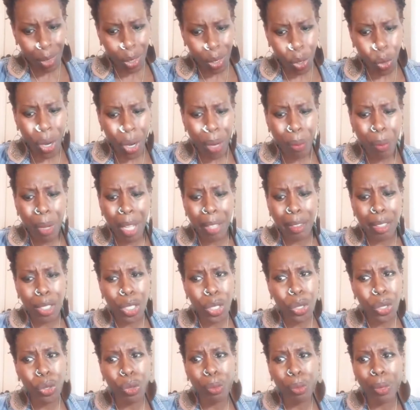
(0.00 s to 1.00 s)
or month
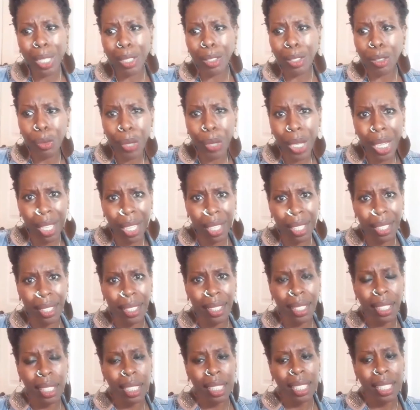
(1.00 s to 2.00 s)
2, month 3,
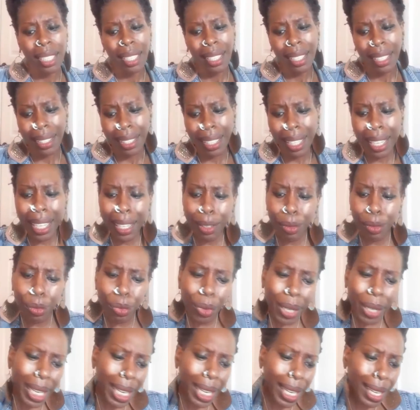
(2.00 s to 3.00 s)
it
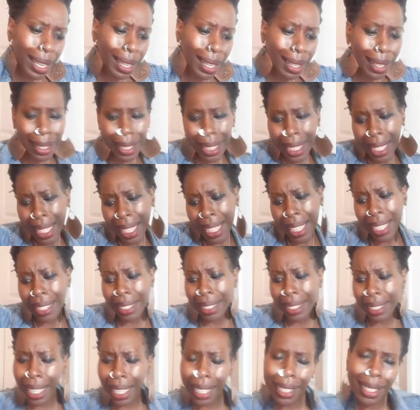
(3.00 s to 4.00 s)
really
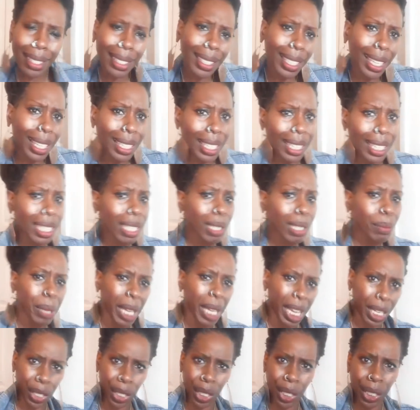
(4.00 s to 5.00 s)
doesn't get any
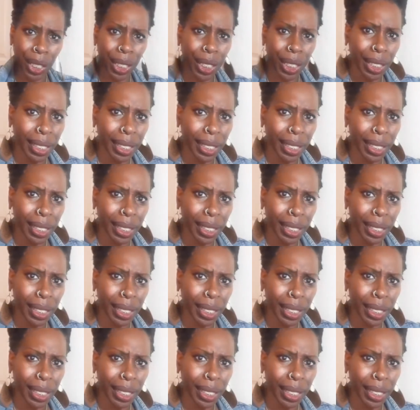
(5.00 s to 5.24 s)
better